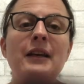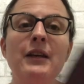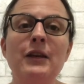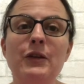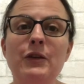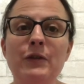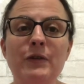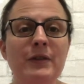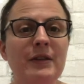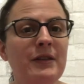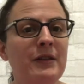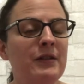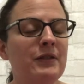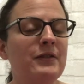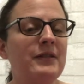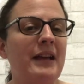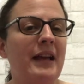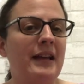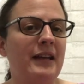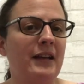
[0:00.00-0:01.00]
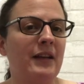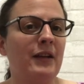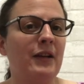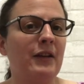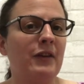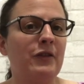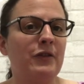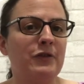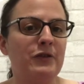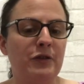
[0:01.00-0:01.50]
You can use any
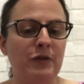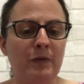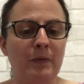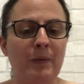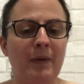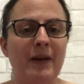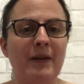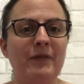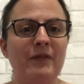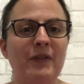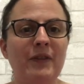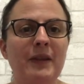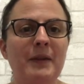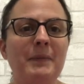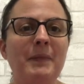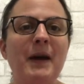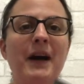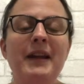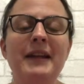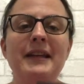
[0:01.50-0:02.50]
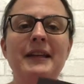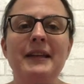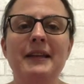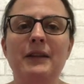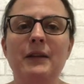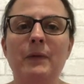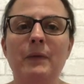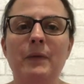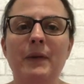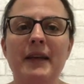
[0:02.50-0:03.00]
colors you want for the body and
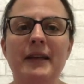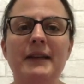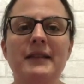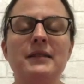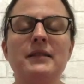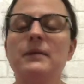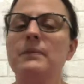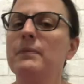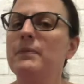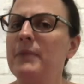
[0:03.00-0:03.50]
the wings,